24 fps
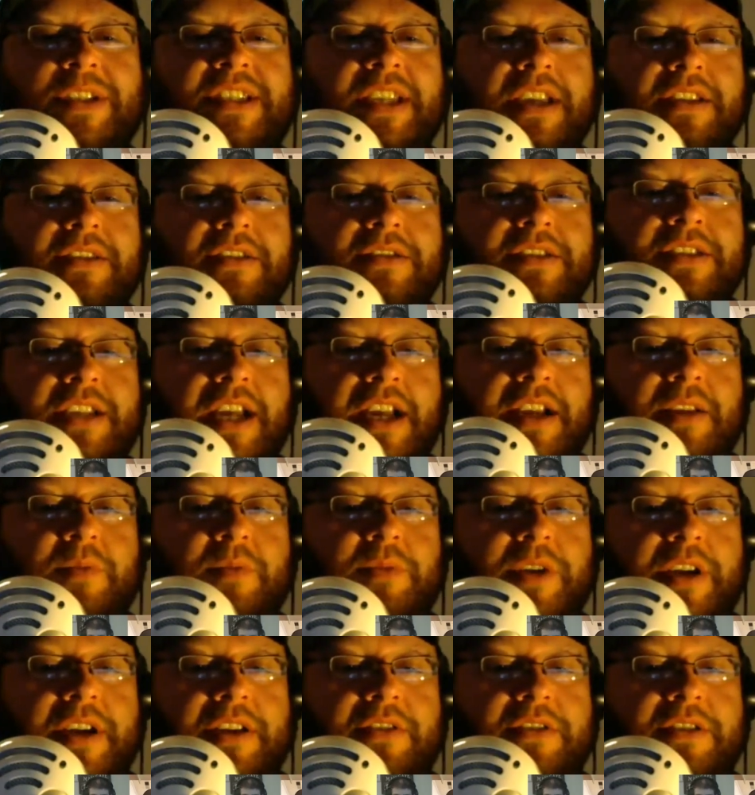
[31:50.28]
said there's
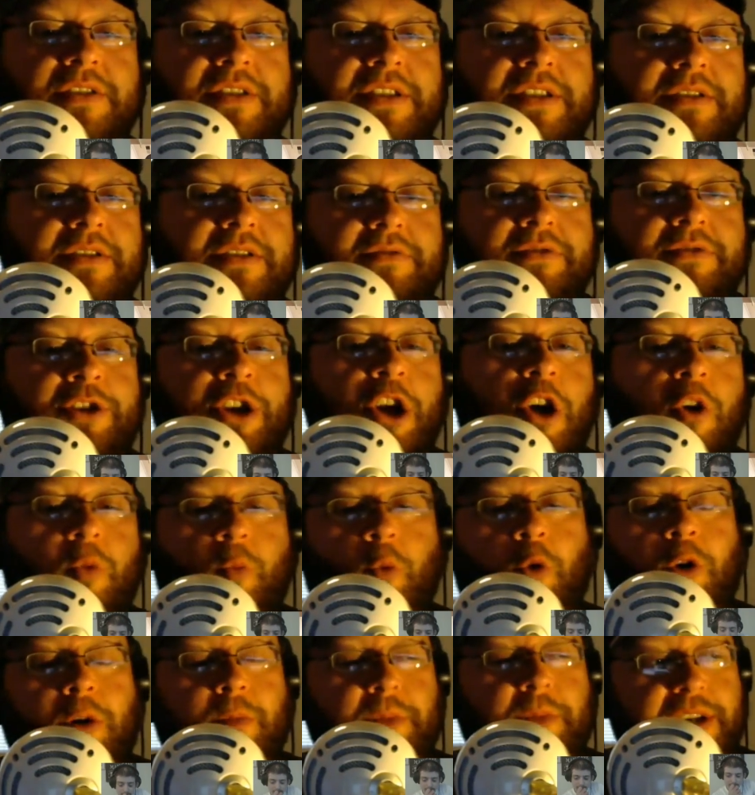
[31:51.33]
no
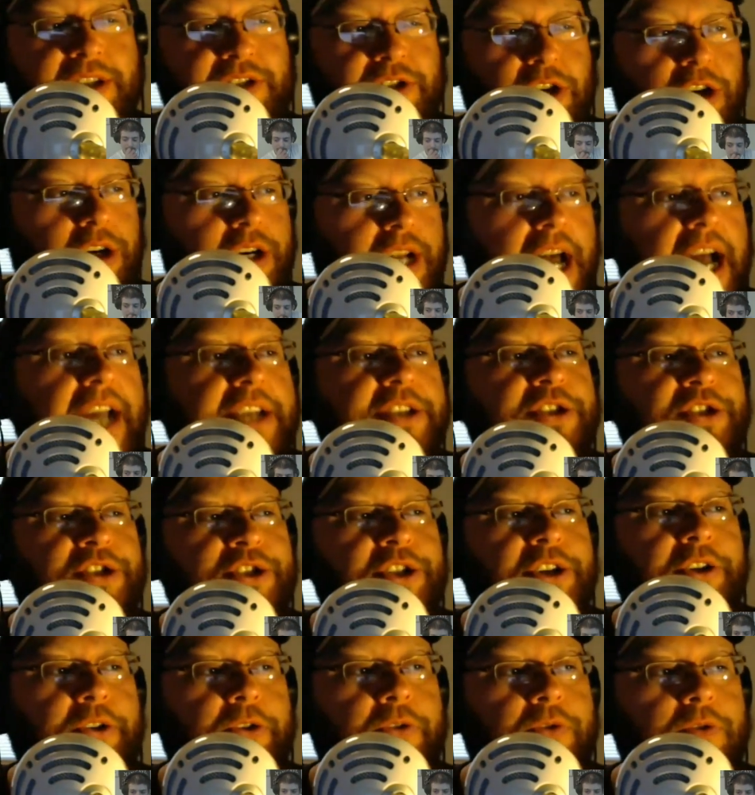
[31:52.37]
more Mr. Nice
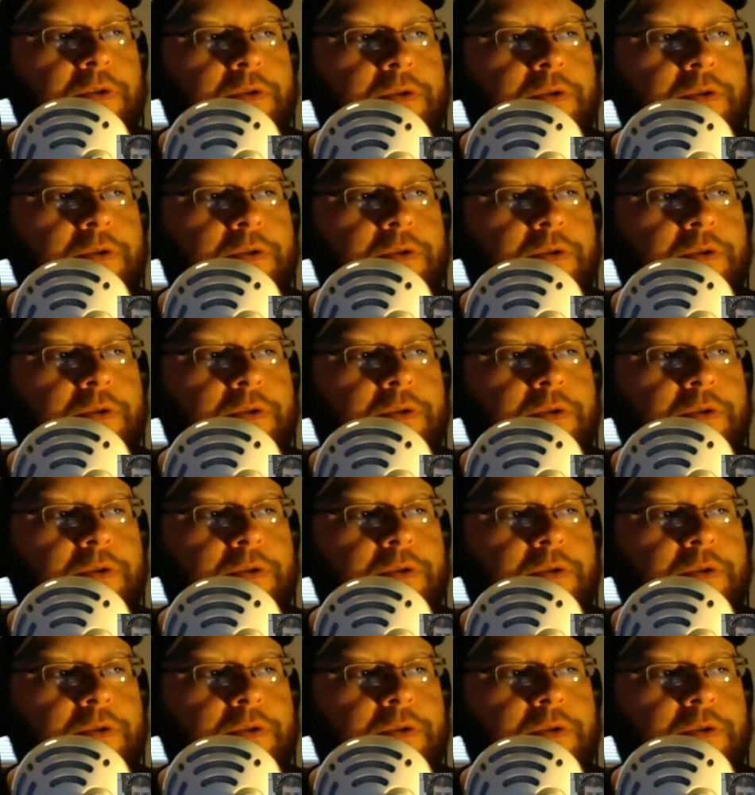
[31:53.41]
Jew.